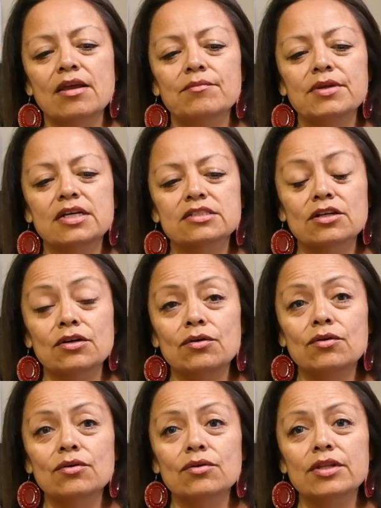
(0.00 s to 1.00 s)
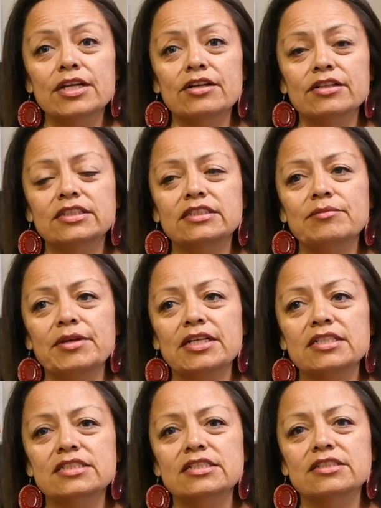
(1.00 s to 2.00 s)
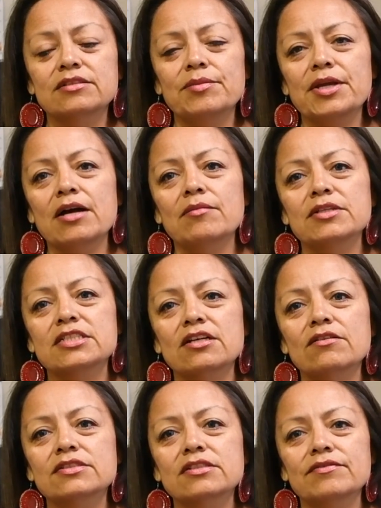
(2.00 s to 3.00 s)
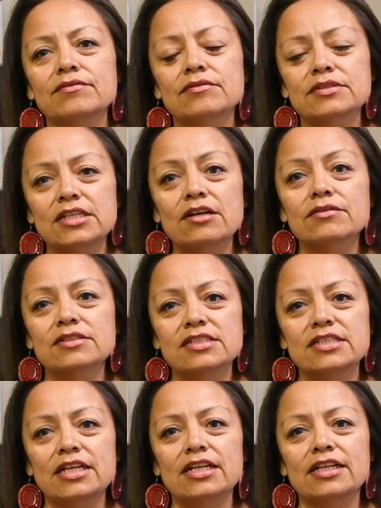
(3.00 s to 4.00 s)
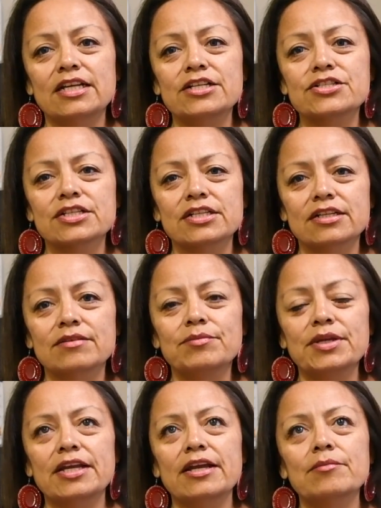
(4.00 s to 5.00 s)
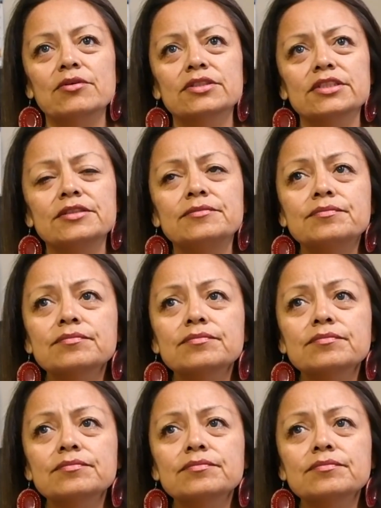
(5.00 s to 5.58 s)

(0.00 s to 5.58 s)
because our goal here at Stz'uminus is to become a self-sustaining nation and being able to